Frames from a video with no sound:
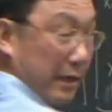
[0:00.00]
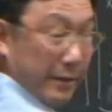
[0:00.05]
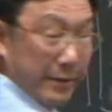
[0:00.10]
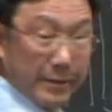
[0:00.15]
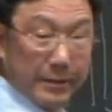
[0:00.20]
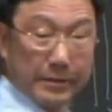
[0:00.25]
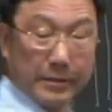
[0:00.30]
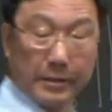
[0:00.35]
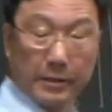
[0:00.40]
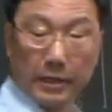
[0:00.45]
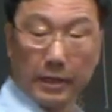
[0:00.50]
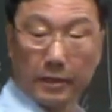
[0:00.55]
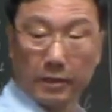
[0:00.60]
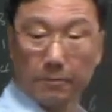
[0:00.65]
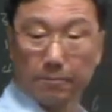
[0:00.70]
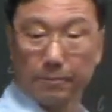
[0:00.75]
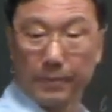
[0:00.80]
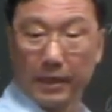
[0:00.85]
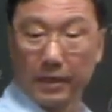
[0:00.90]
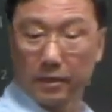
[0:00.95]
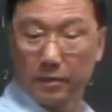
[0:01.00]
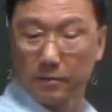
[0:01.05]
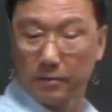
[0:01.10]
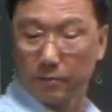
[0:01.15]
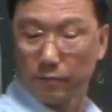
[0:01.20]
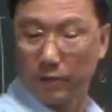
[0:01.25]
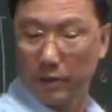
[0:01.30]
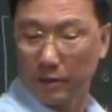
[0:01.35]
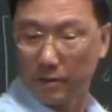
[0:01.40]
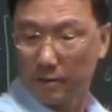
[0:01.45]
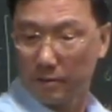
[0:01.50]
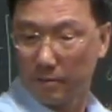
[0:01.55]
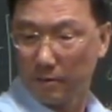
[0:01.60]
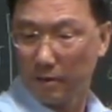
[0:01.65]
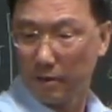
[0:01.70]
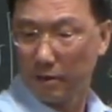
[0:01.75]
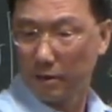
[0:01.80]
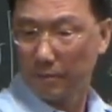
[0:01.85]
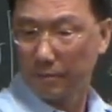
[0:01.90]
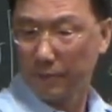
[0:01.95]
I think he got the best
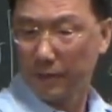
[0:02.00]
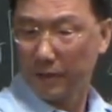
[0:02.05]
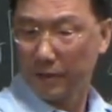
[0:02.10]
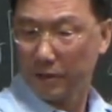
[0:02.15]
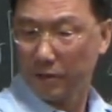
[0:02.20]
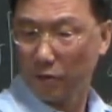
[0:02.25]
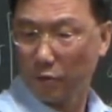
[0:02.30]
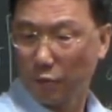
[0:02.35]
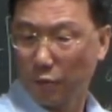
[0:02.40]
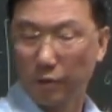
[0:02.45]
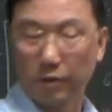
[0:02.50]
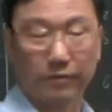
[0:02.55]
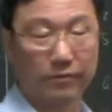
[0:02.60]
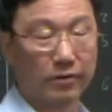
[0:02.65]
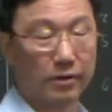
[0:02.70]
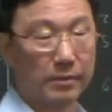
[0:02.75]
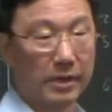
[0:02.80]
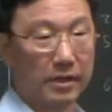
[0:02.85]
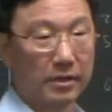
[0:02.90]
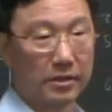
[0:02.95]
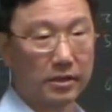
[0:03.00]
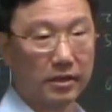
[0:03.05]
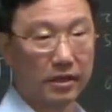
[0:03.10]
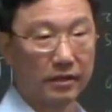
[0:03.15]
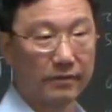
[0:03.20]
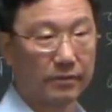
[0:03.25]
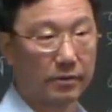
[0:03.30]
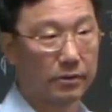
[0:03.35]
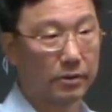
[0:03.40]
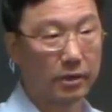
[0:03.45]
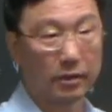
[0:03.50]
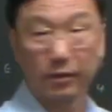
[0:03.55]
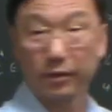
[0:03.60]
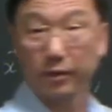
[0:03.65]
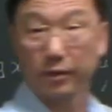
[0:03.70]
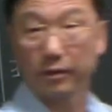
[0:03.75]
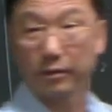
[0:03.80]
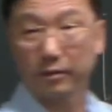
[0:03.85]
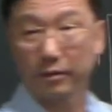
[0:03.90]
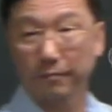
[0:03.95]
PhD award from NSF in that
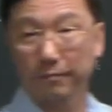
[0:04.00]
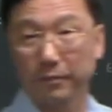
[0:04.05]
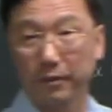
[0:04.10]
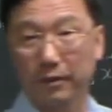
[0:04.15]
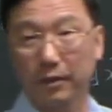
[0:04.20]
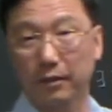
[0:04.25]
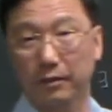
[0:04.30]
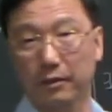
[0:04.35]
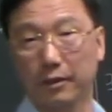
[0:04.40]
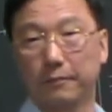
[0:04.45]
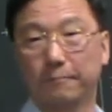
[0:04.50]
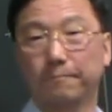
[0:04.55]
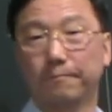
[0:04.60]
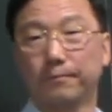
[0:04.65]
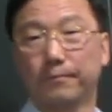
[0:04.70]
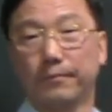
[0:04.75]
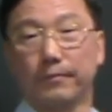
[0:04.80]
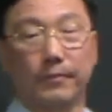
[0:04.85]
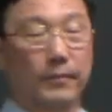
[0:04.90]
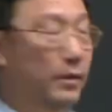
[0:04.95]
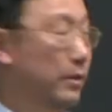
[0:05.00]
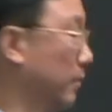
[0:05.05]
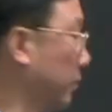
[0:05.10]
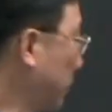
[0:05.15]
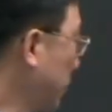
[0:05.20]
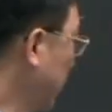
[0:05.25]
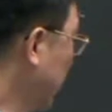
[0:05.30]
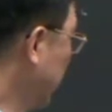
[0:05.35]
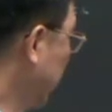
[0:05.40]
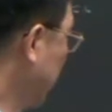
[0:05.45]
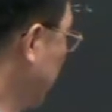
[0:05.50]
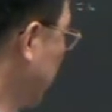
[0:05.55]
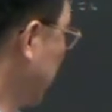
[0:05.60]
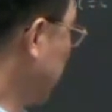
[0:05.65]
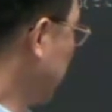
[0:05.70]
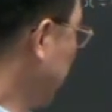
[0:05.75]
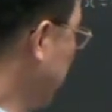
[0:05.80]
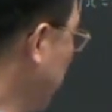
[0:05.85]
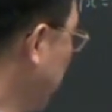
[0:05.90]
year, something like that. Okay, that's my